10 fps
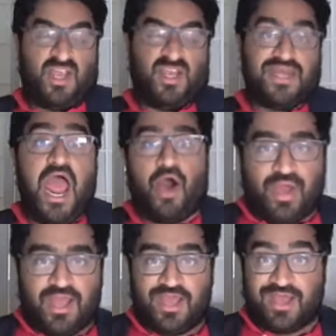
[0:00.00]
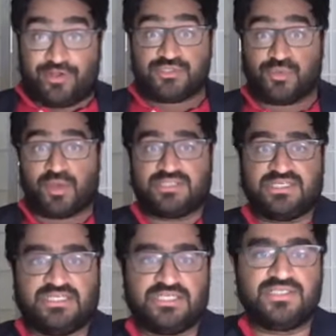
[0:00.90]
Now, I also want to
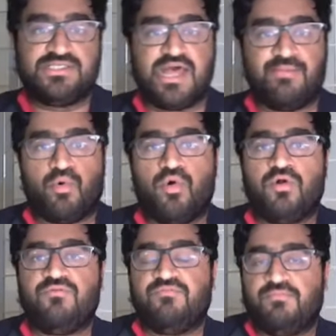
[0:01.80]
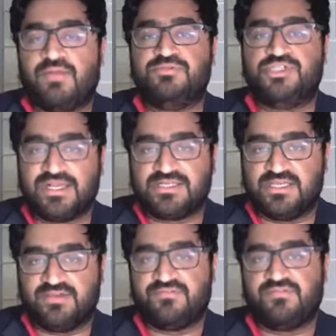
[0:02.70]
suggest that moral
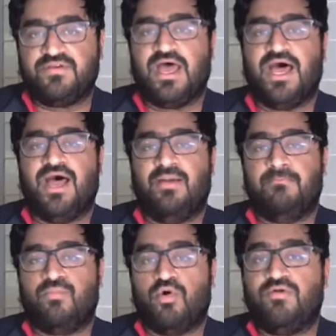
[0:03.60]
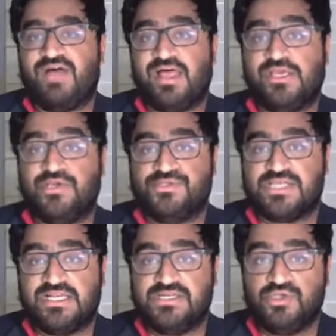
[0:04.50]
objective, uh, moral values
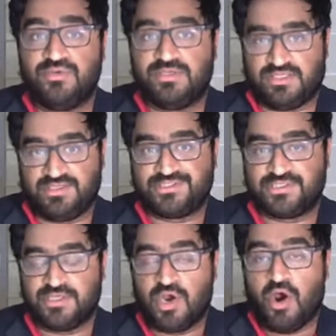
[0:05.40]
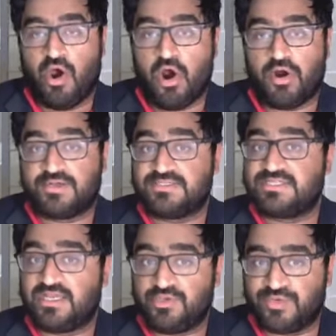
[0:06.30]
and duties are
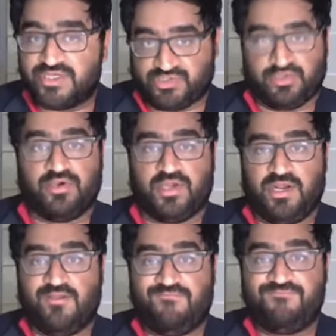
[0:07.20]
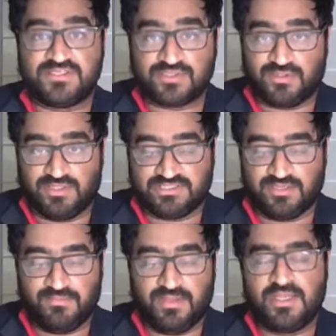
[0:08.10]
tenuous on
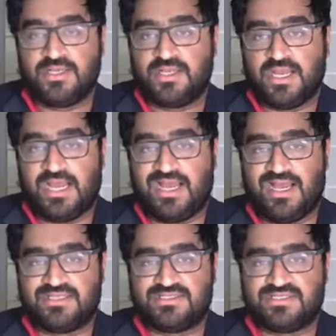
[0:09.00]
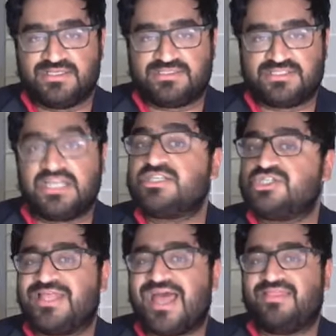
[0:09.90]
physicalism, uh, such
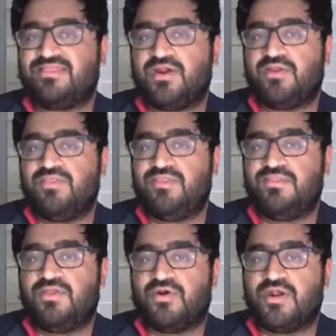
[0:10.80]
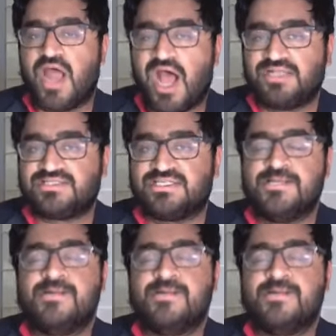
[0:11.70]
that they're they're not.